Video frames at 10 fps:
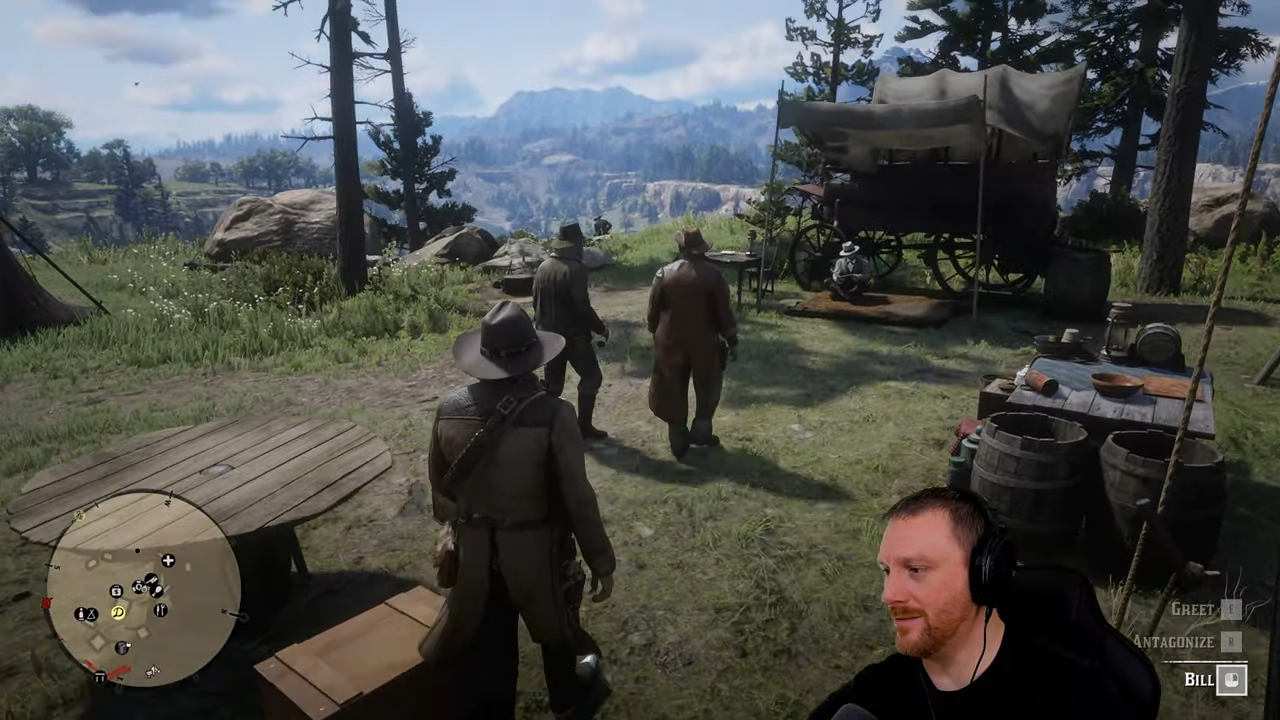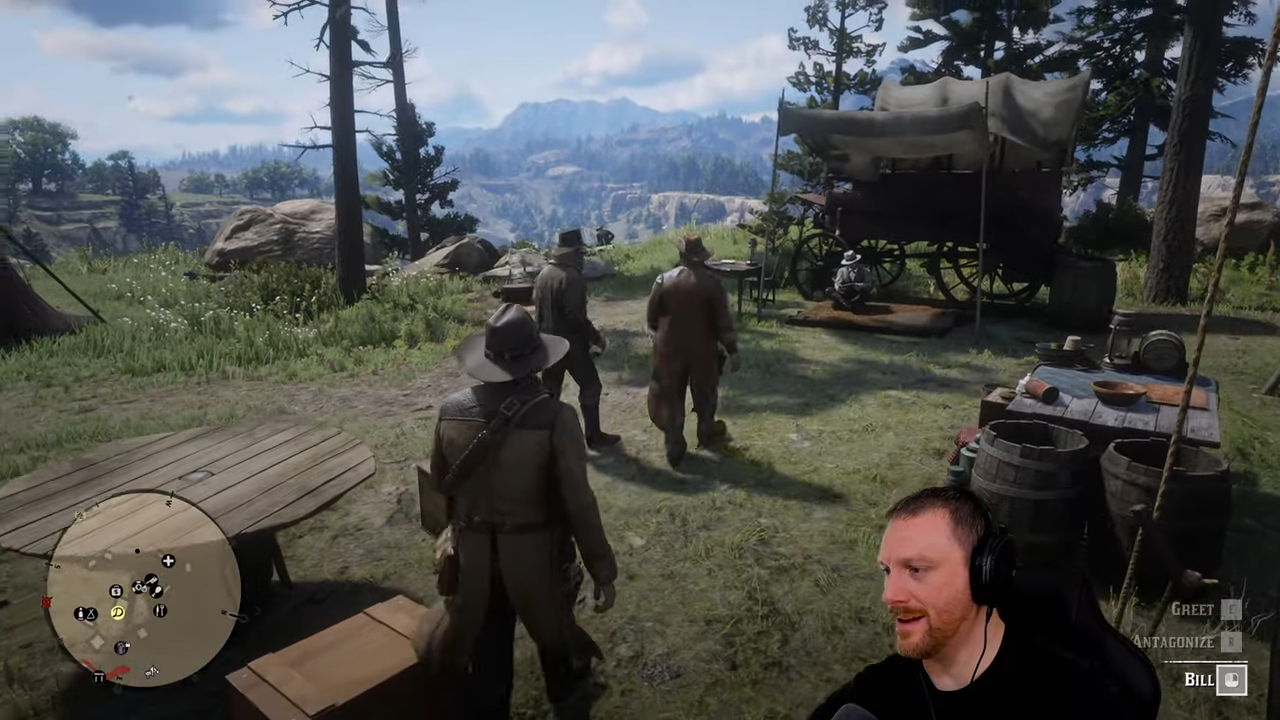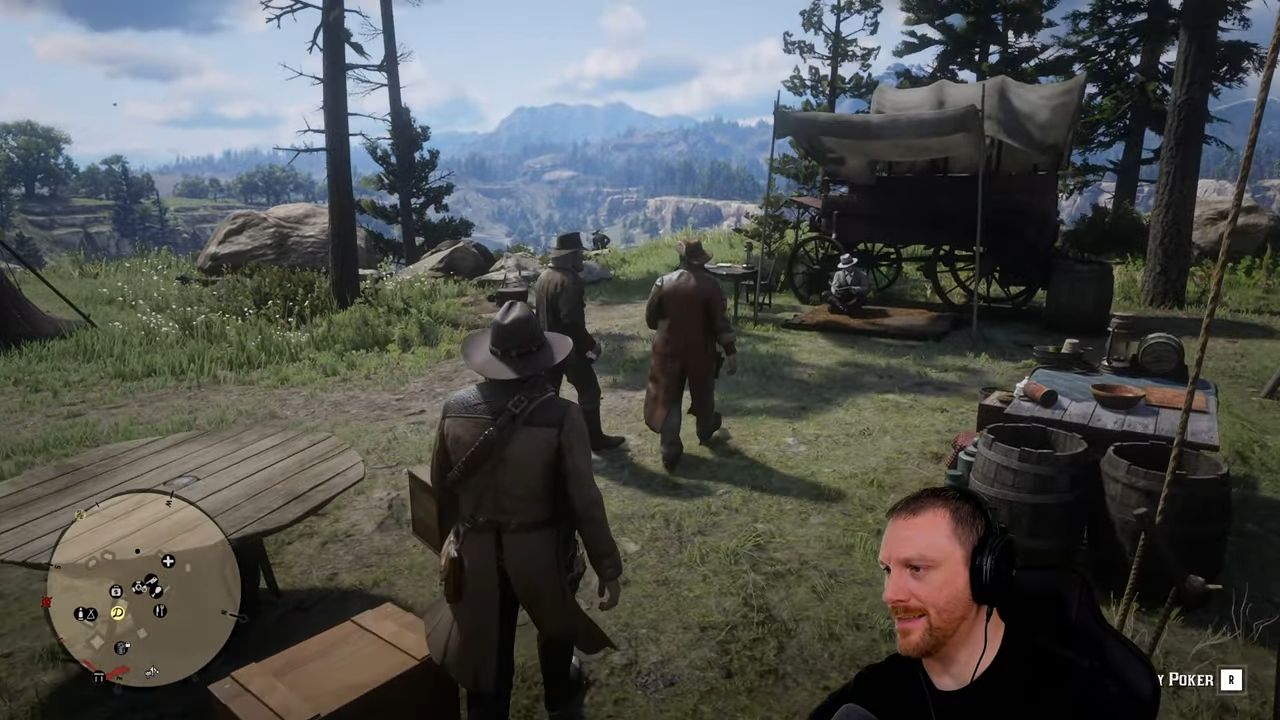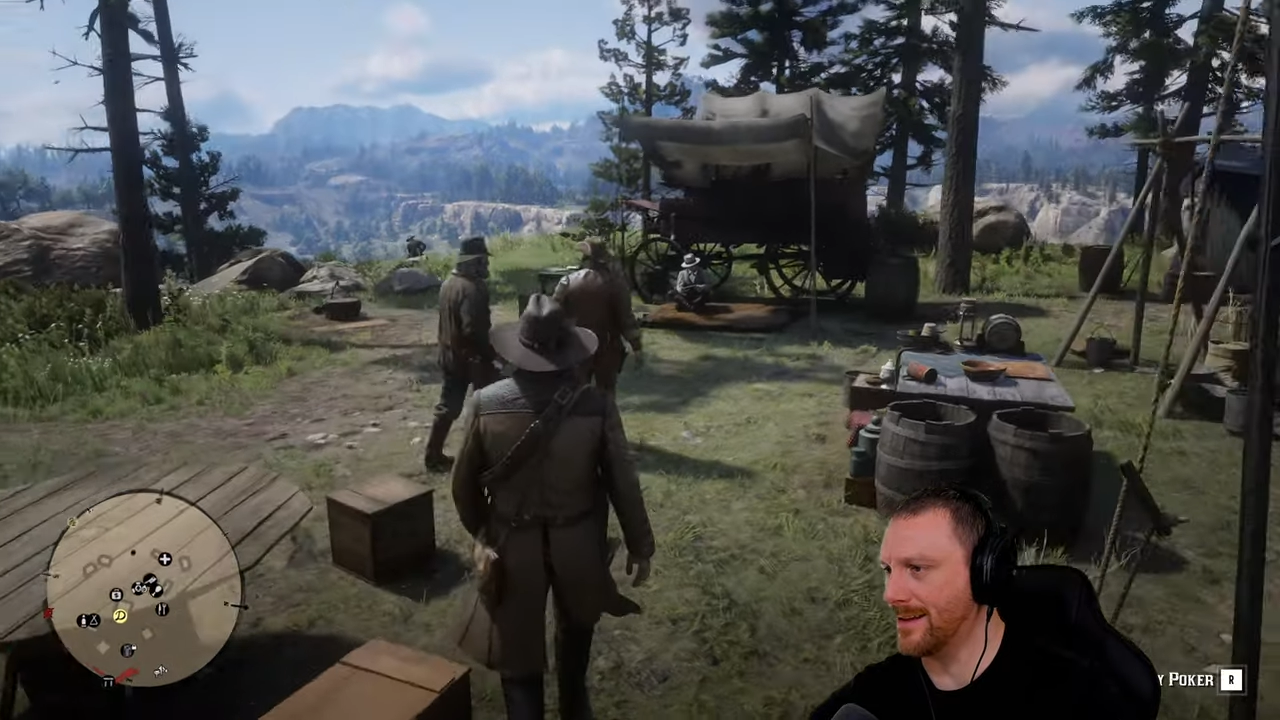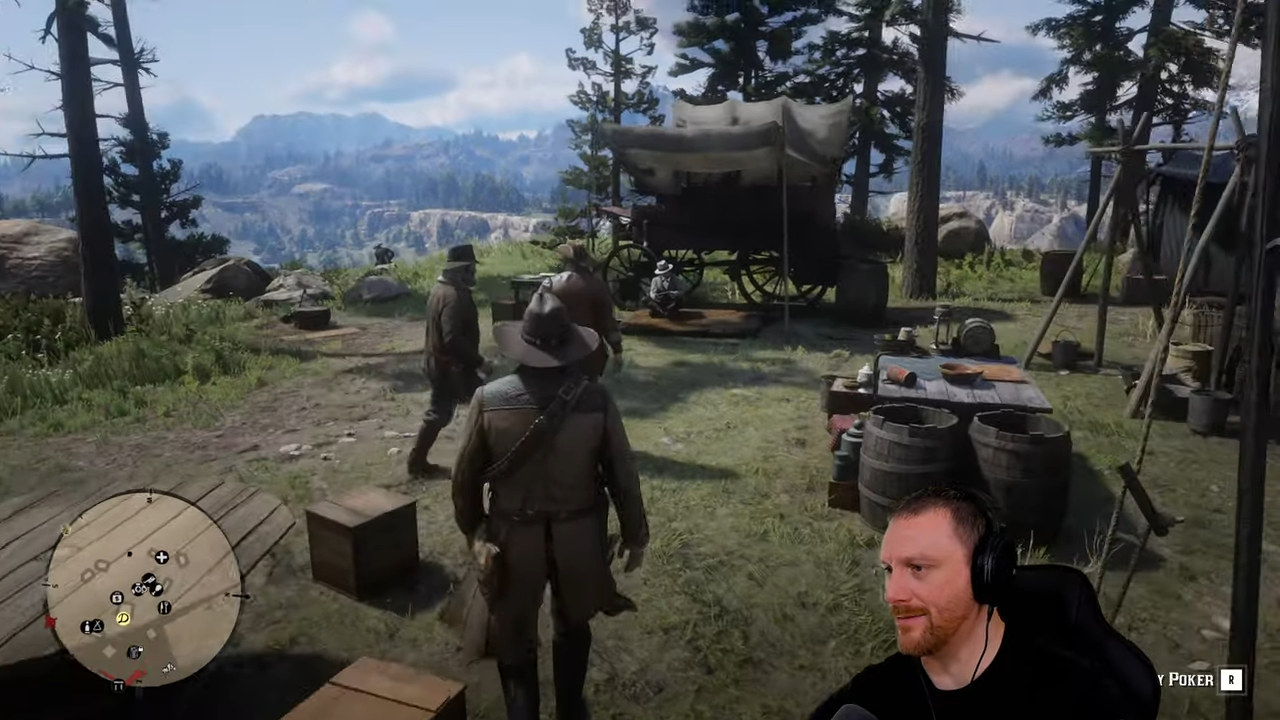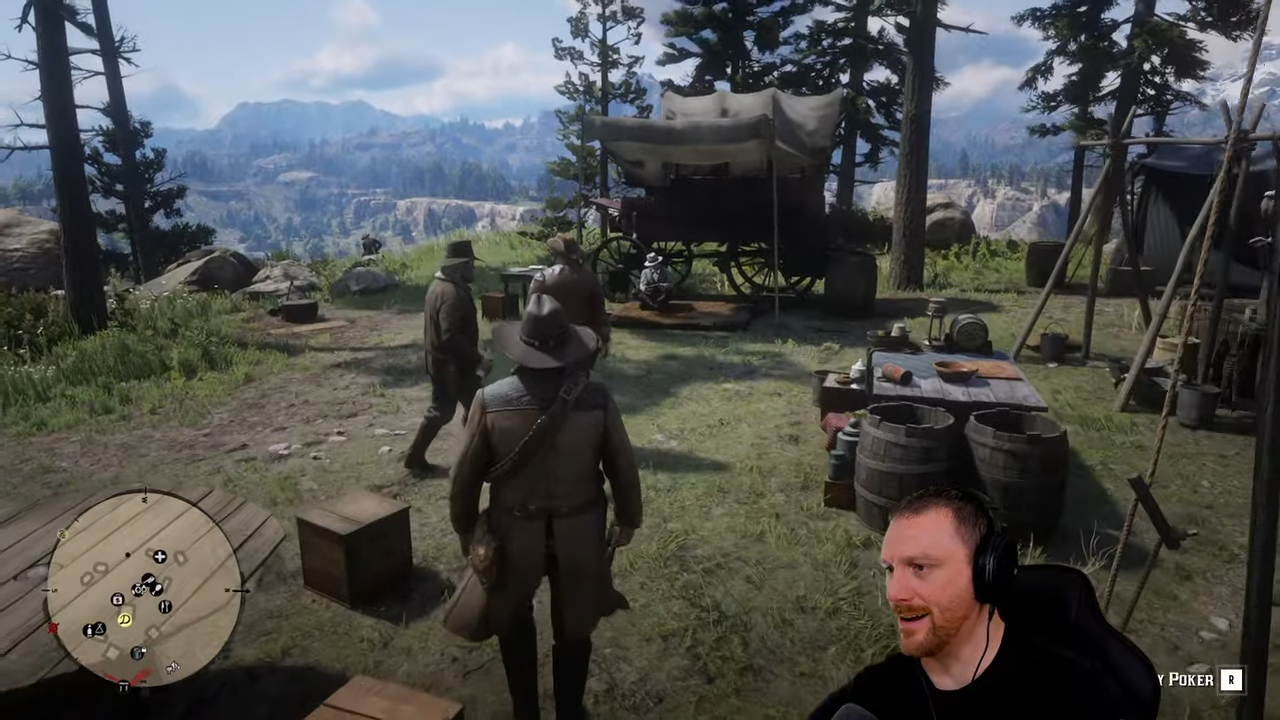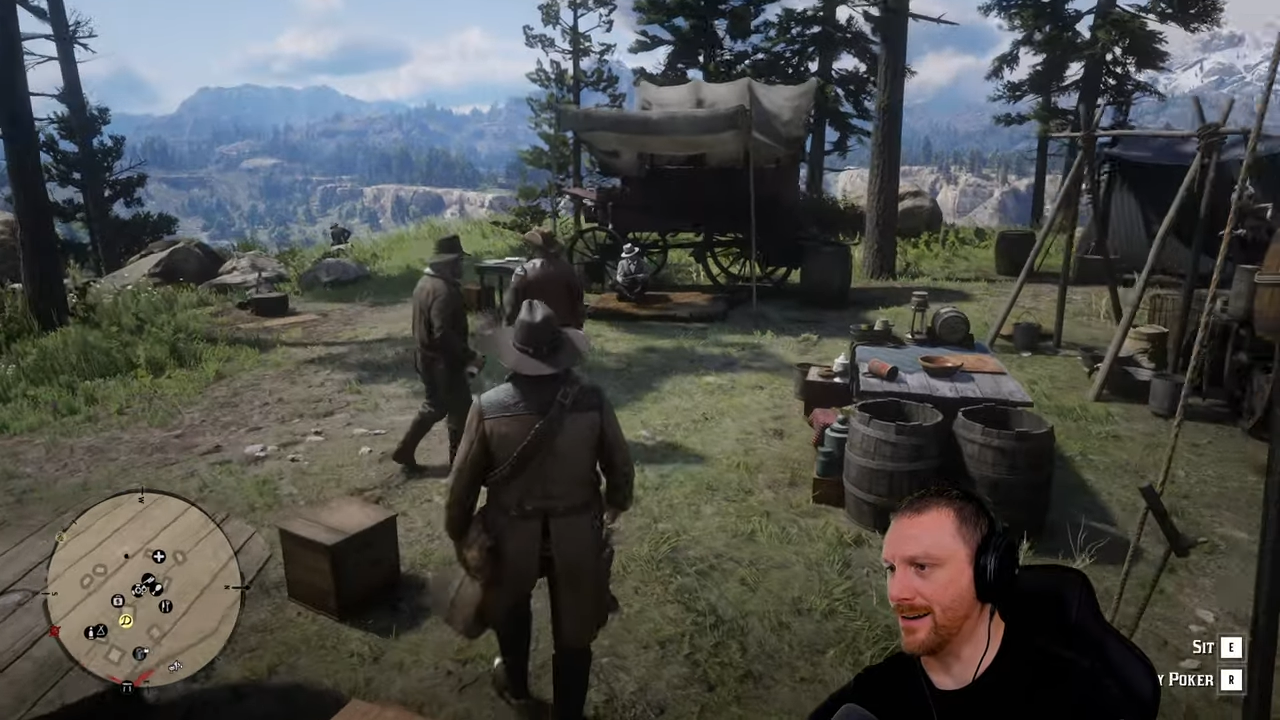doing anything